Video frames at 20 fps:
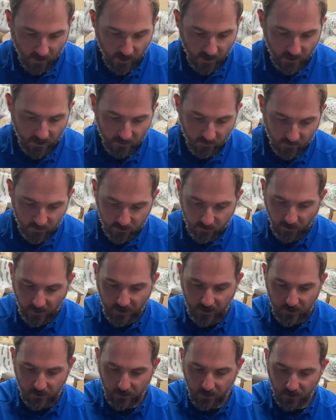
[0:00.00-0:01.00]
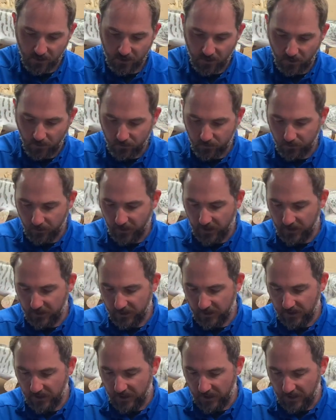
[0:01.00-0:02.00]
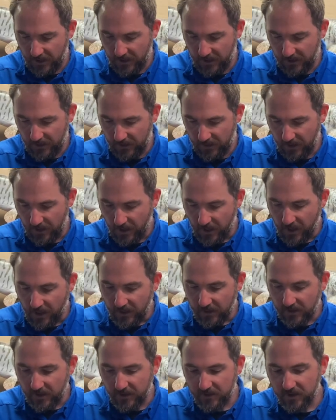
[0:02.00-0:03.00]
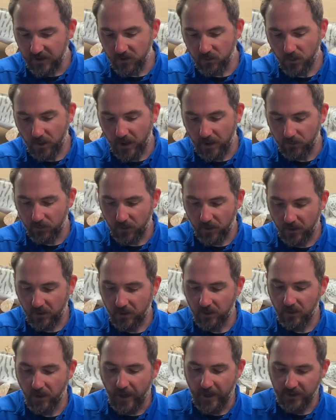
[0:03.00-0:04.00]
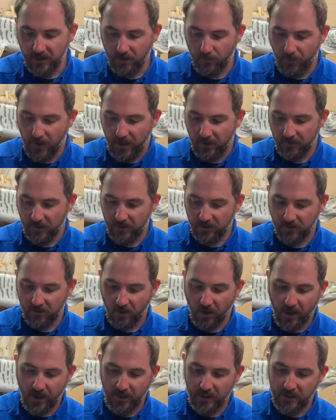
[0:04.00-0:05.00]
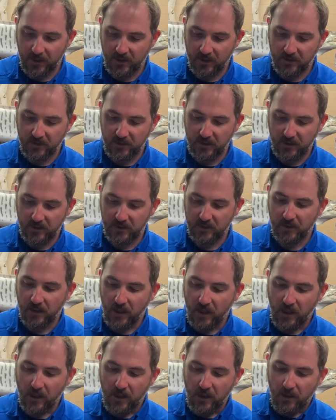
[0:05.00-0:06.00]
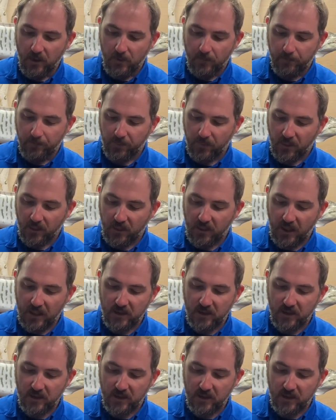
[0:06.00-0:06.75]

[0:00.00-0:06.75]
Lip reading: Even Grant, you know, Grant could get eaten. This is what I really liked about this line is they